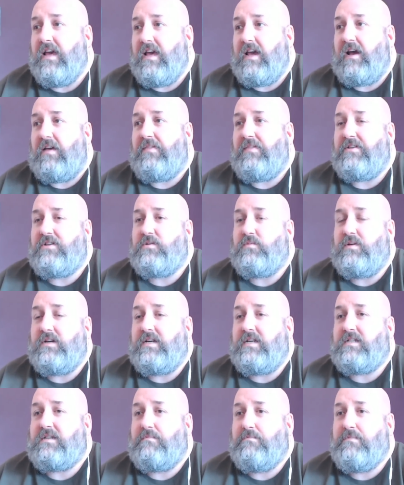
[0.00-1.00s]
And this
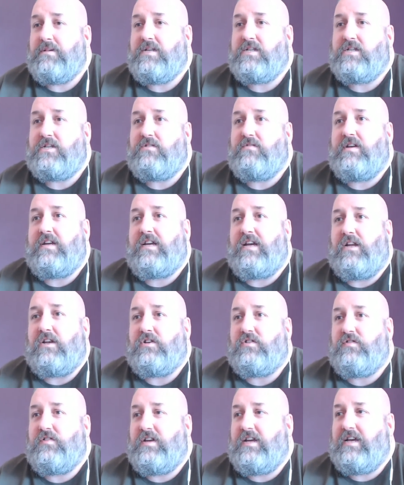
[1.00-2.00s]
week's mystery
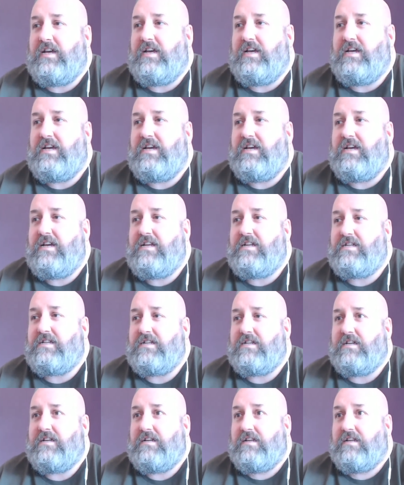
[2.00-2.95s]
country is